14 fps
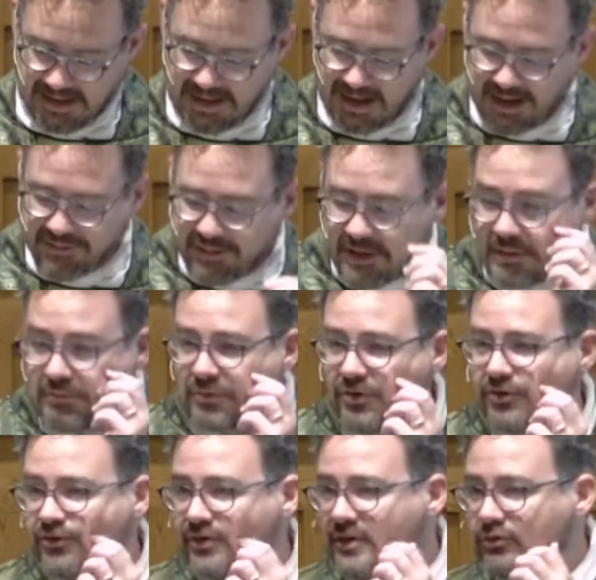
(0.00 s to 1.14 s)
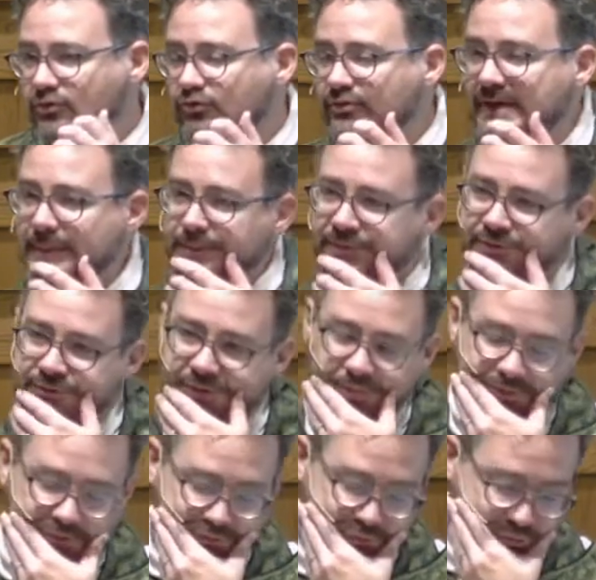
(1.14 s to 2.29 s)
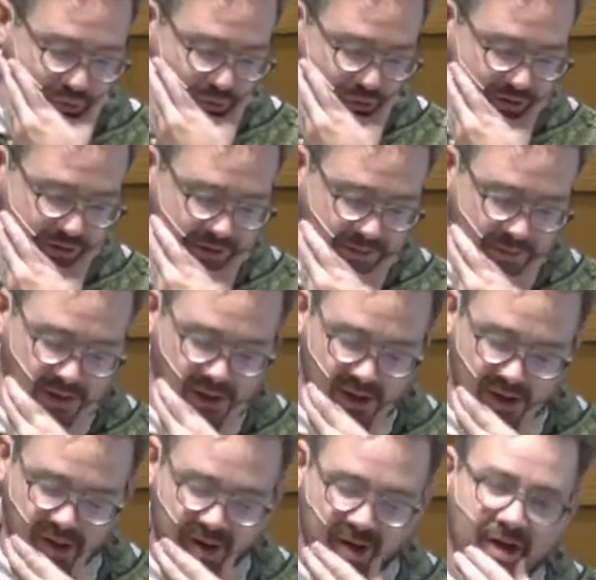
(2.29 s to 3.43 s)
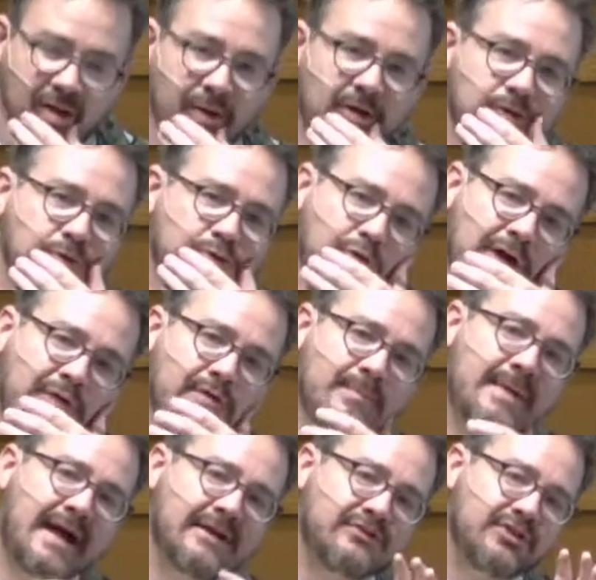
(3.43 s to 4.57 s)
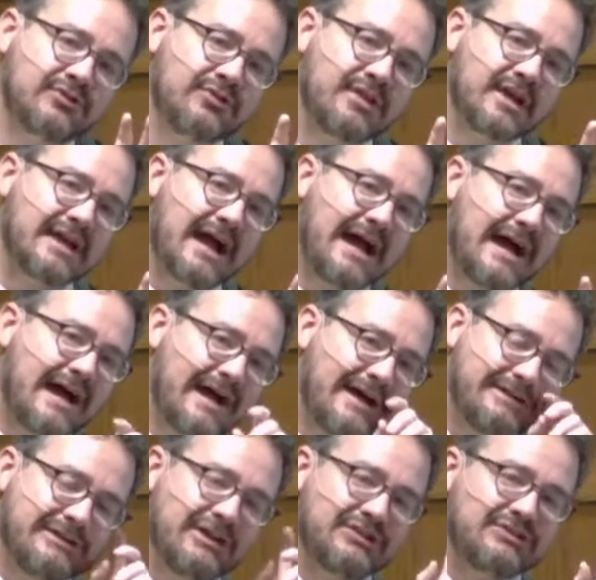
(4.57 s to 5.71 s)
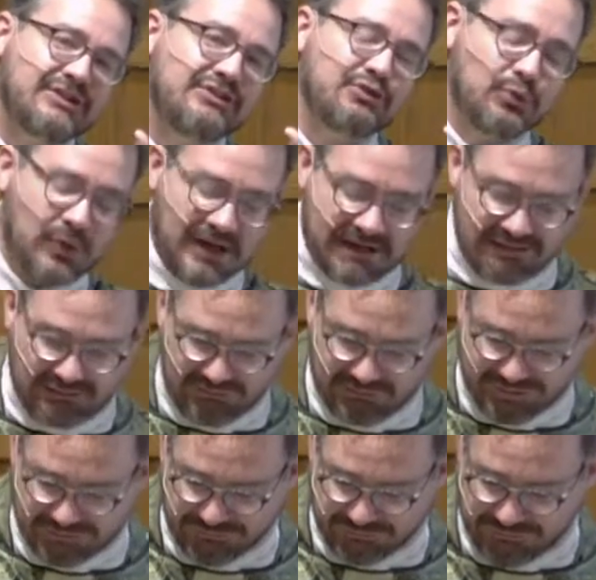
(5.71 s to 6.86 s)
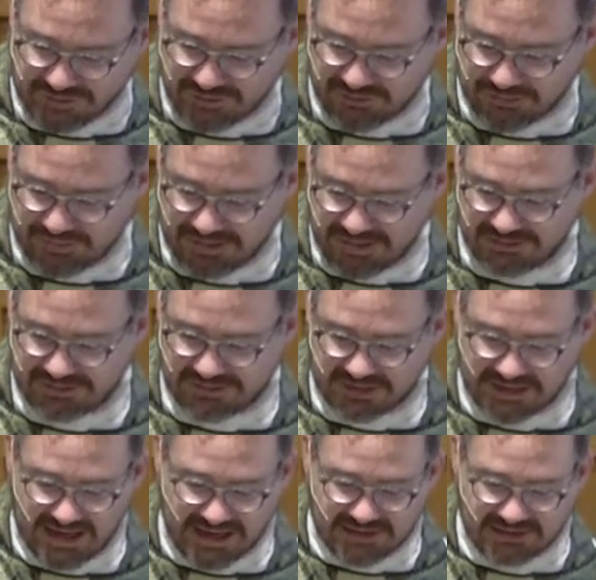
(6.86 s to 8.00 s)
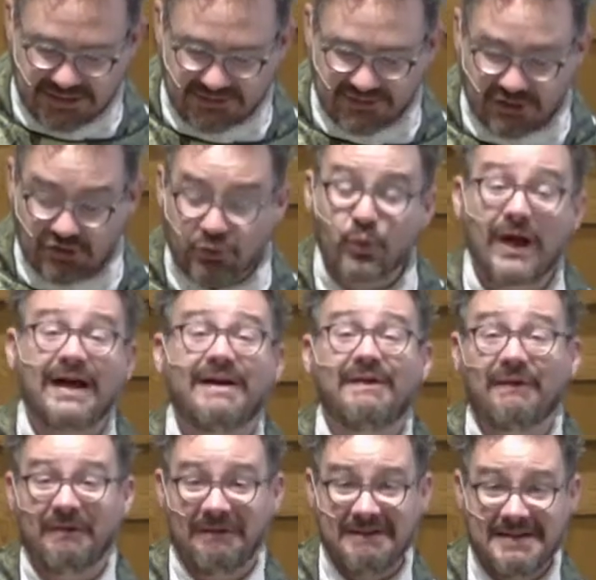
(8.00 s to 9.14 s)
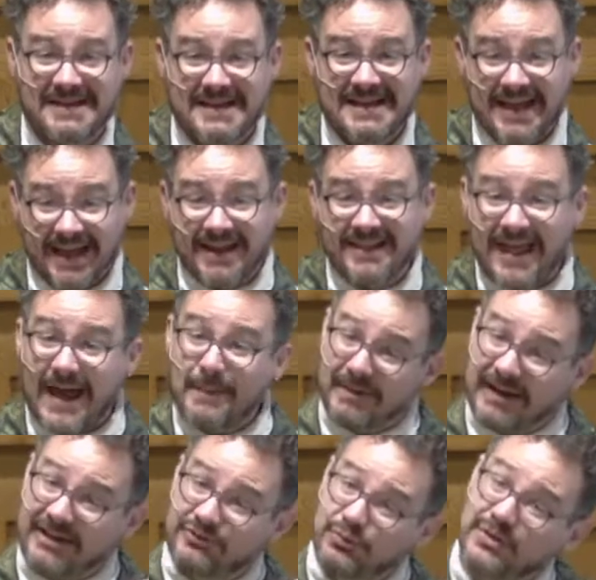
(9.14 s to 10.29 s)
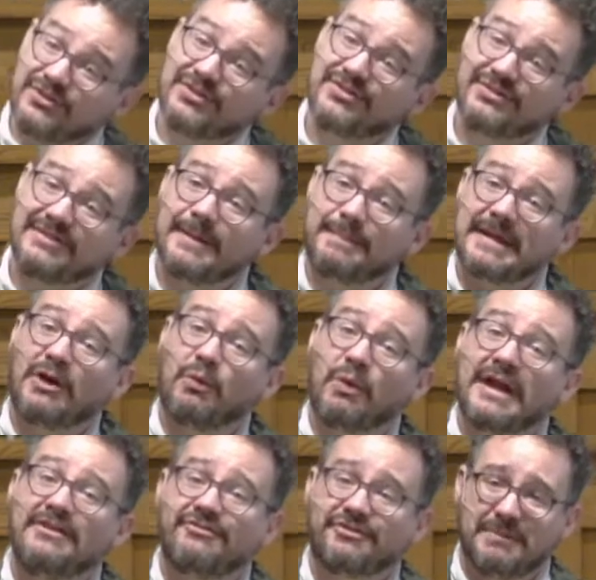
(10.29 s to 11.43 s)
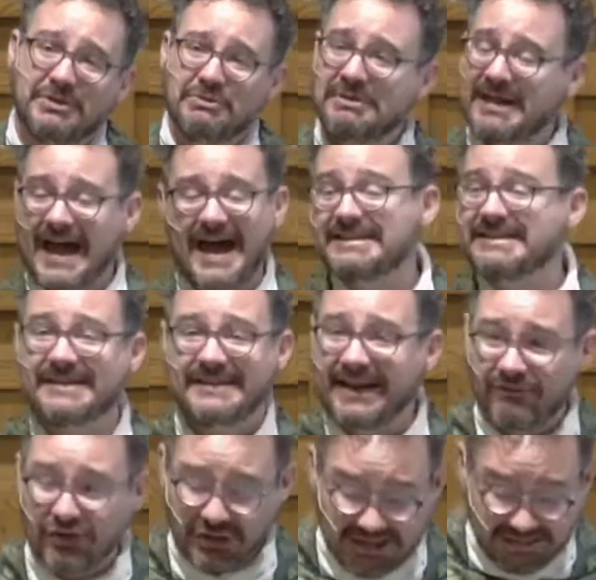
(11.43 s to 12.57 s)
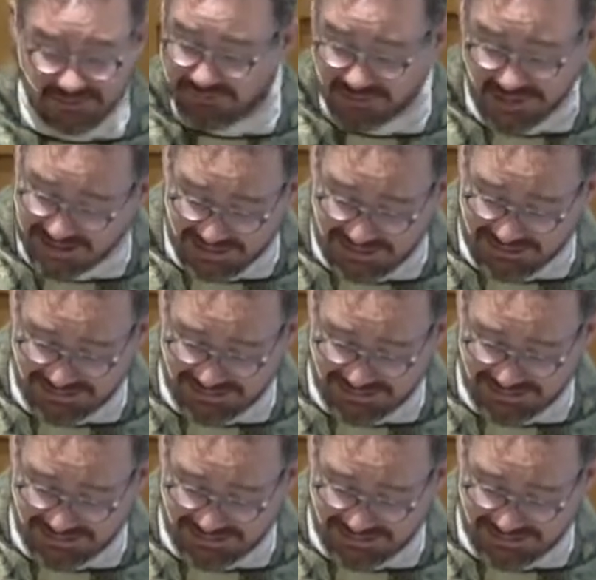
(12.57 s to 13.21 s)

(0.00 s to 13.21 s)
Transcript: I think mercy drips from this story. Because the story reminds us that God doesn't dwell in a fixed place. God doesn't dwell in that place which is slipping away from you. God didn't ever live there.